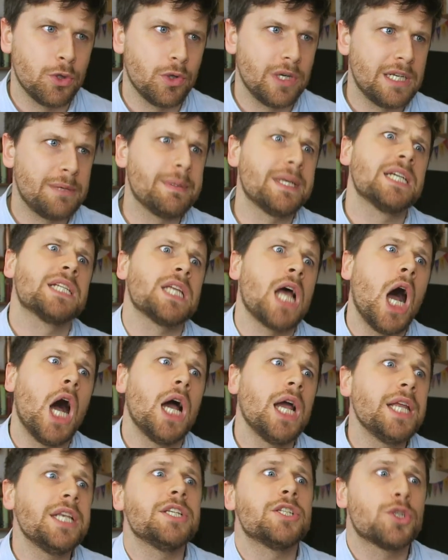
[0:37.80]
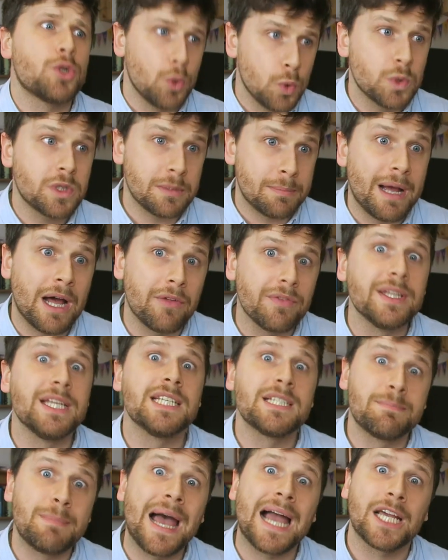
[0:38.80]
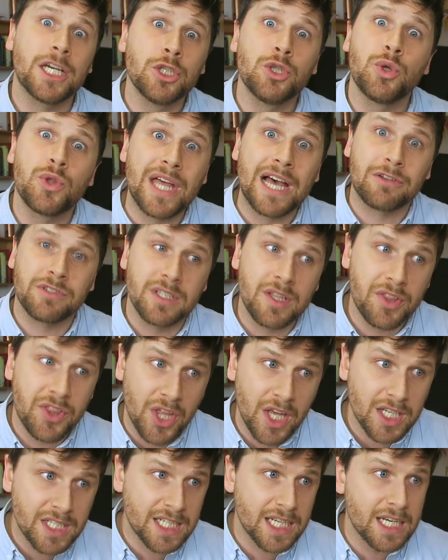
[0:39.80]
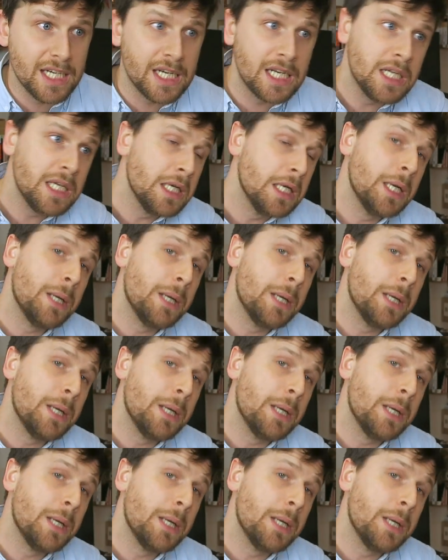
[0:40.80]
annoyed because I talked about this back in 2013,